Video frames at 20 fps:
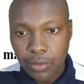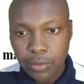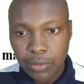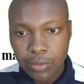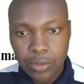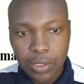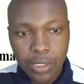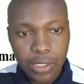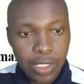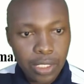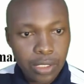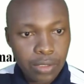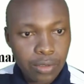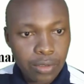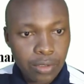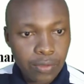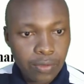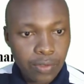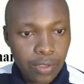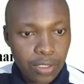We start with
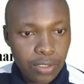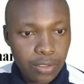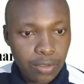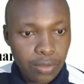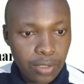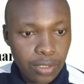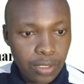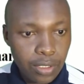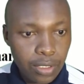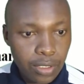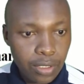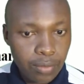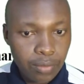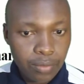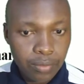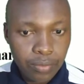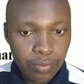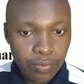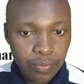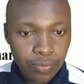the first one, then
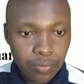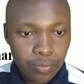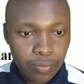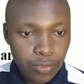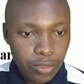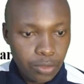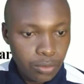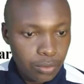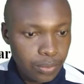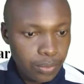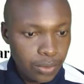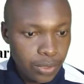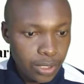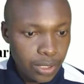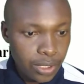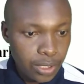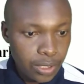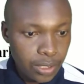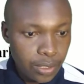we proceed.